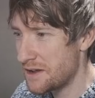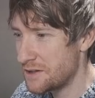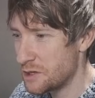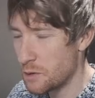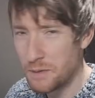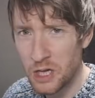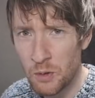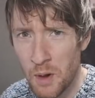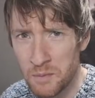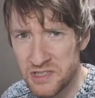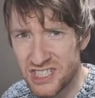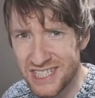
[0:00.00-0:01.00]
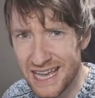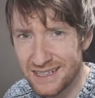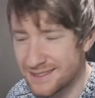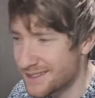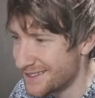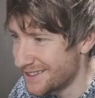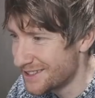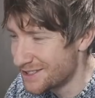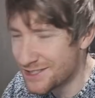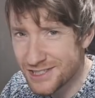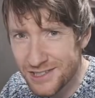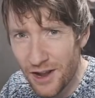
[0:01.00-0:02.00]
and you can become obsessed and you can
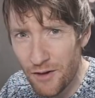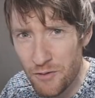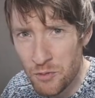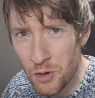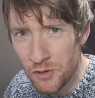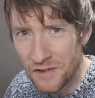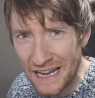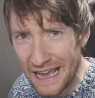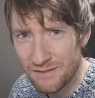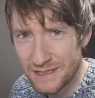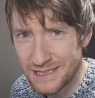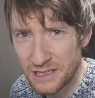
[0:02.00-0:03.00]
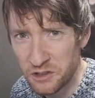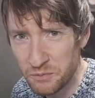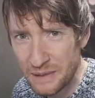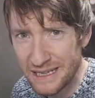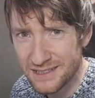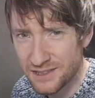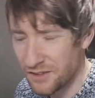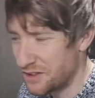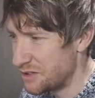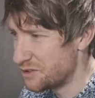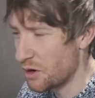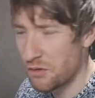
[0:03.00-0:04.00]
just start removing every single pixel that
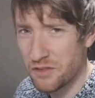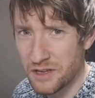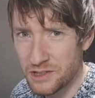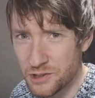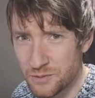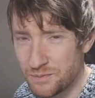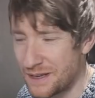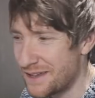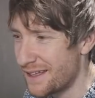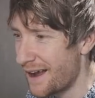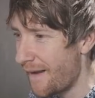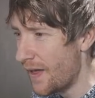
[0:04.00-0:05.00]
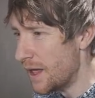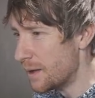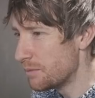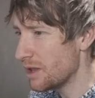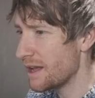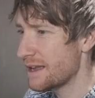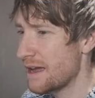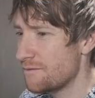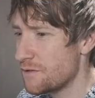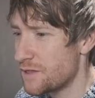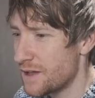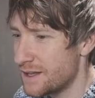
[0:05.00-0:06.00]
you don't think should be there. But like
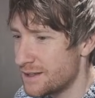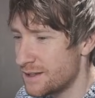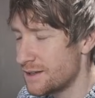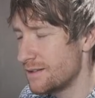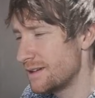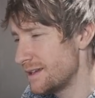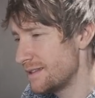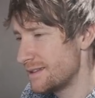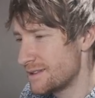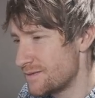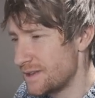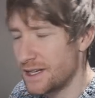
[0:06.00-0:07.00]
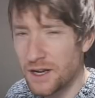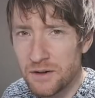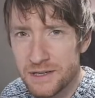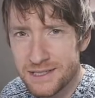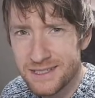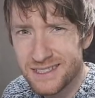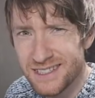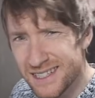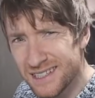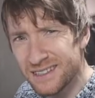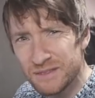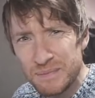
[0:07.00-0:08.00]
everything in this video, it's,
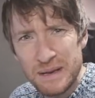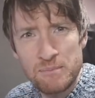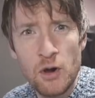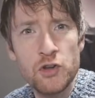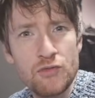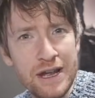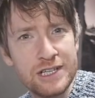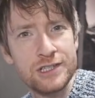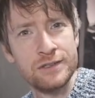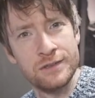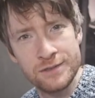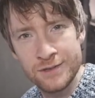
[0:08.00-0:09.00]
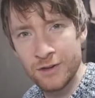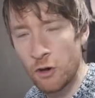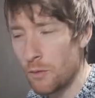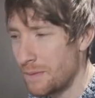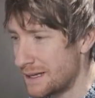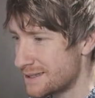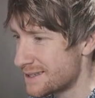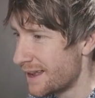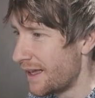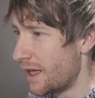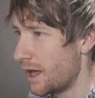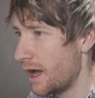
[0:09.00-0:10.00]
you know, a bit of moderation doesn't go amiss.
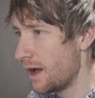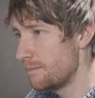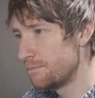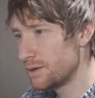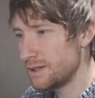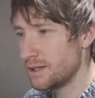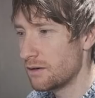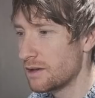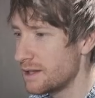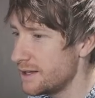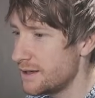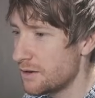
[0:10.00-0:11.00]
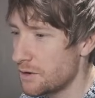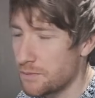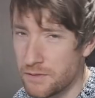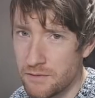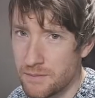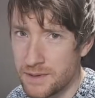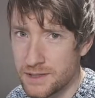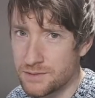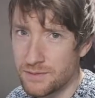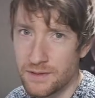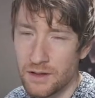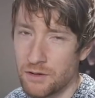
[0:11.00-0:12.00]
But you know, cleaning up your image
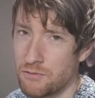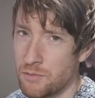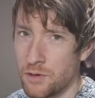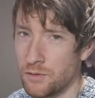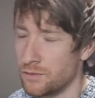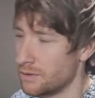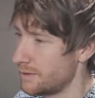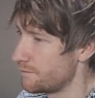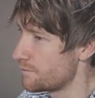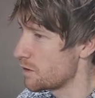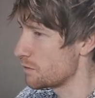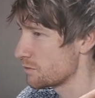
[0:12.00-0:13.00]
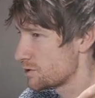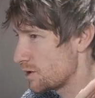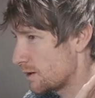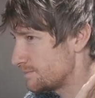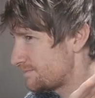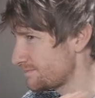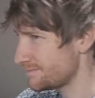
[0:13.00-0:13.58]
with clone removal in Photoshop,